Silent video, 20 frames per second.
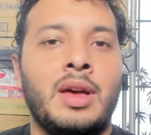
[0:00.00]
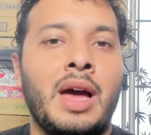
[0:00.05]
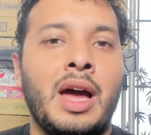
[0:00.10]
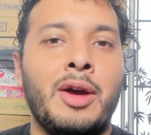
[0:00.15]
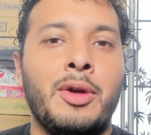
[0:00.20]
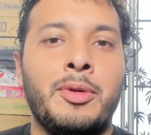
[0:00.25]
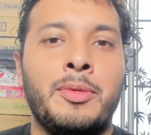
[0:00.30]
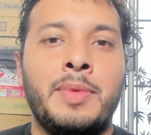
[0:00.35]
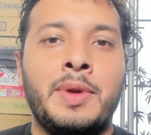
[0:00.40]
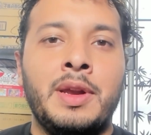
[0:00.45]
Hi
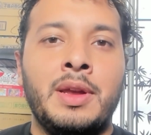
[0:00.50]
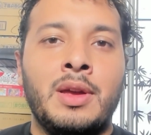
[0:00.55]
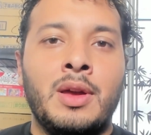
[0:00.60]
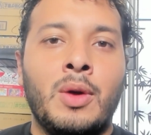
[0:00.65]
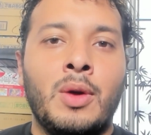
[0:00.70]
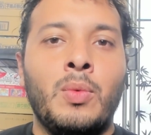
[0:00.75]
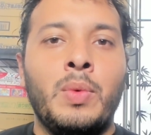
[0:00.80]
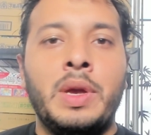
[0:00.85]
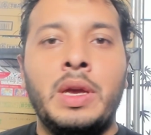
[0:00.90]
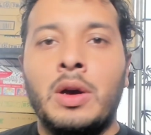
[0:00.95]
everybody,
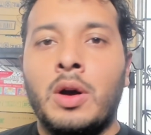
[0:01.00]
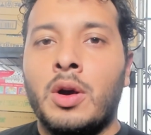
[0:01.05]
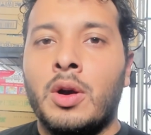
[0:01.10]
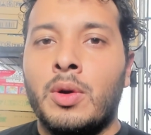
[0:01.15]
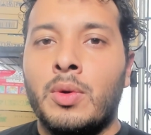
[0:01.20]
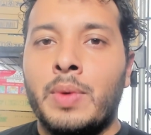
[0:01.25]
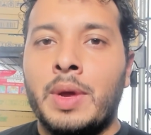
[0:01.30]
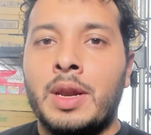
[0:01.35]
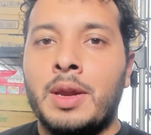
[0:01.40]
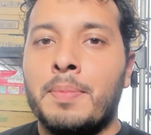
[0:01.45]
we are
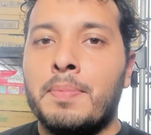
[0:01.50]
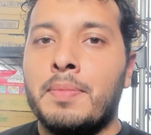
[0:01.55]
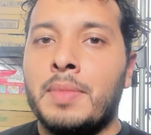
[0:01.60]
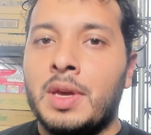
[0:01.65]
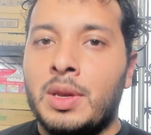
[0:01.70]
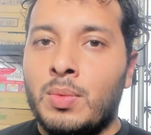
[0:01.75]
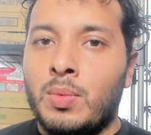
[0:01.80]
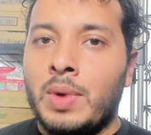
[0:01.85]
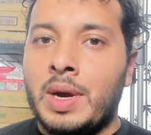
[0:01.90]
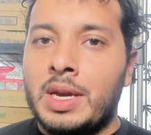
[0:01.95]
already
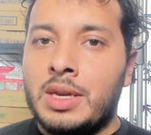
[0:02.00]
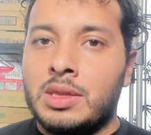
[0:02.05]
midway